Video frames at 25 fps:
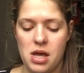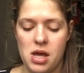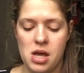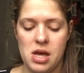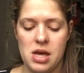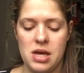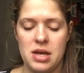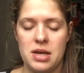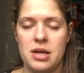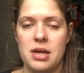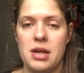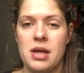
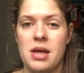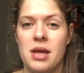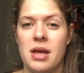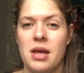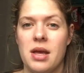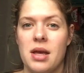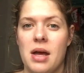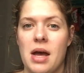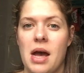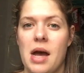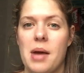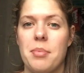And
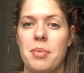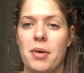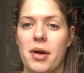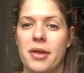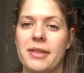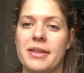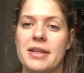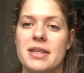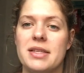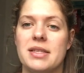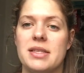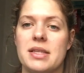I
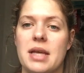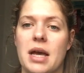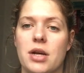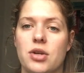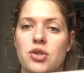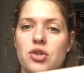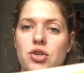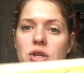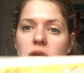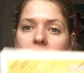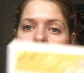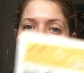bought this
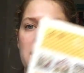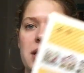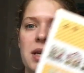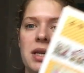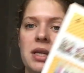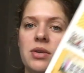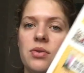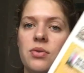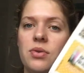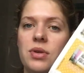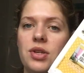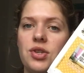actually in
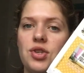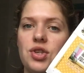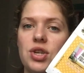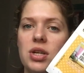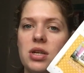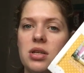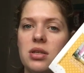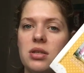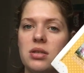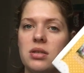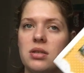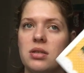
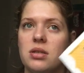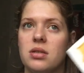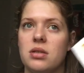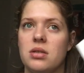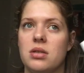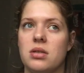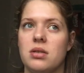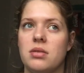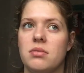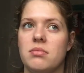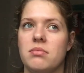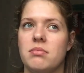Indonesia
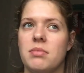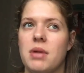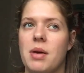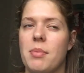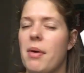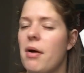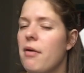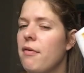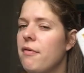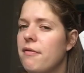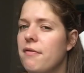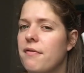
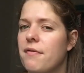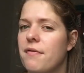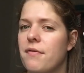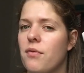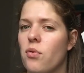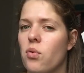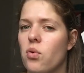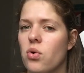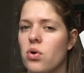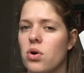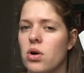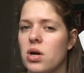about
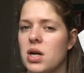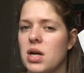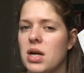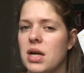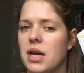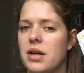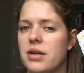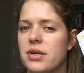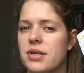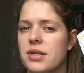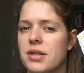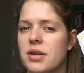4
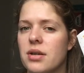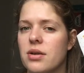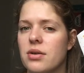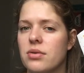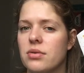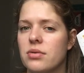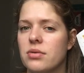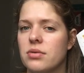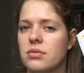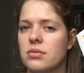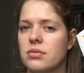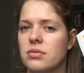years
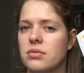ago.